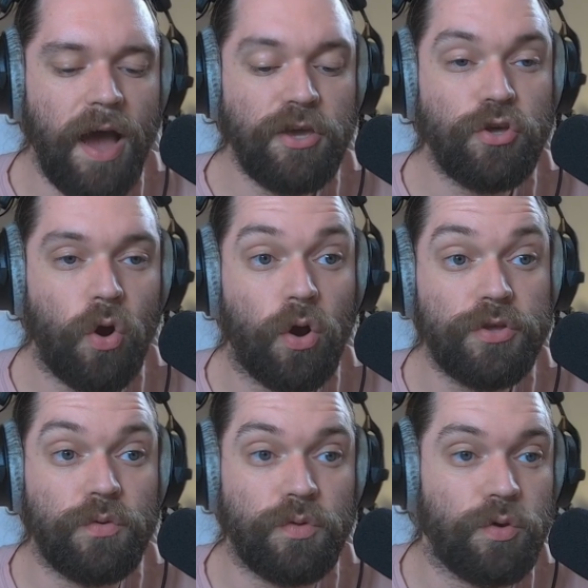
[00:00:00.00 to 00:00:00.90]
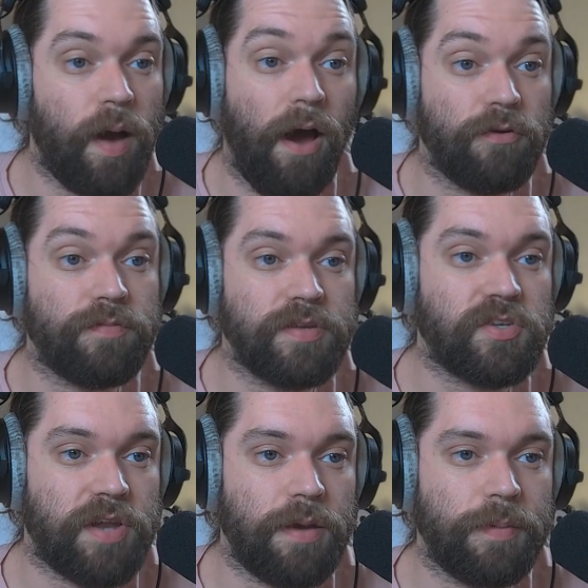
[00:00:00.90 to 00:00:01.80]
I could argue you out of this
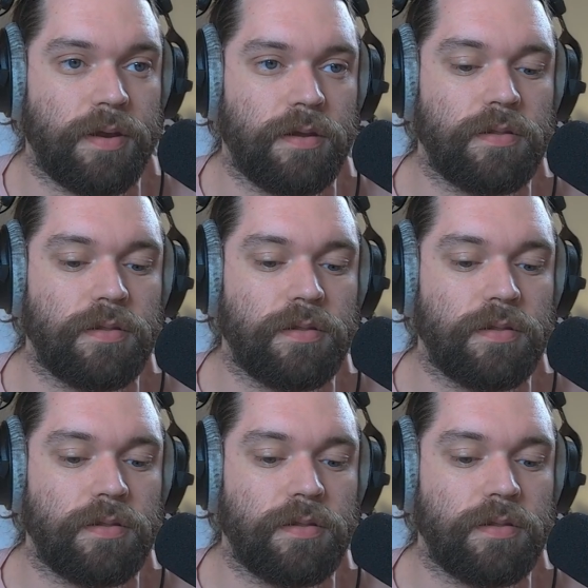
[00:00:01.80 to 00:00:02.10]
statement.